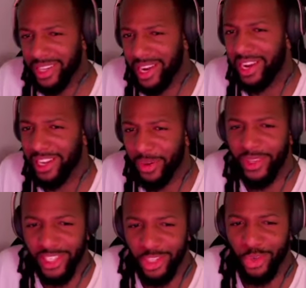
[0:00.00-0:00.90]
I always
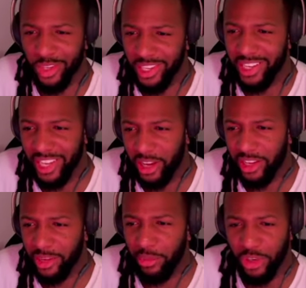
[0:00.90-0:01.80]
enjoyed that. They
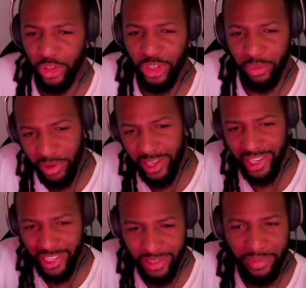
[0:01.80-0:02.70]
they usually put it
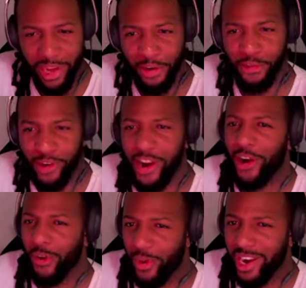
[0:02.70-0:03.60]
in some kind of
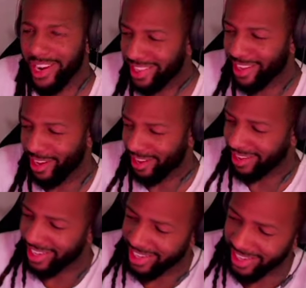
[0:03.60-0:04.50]
fire way like that.
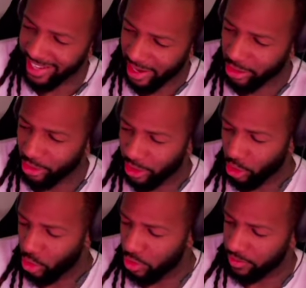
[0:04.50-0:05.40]
That was really cool.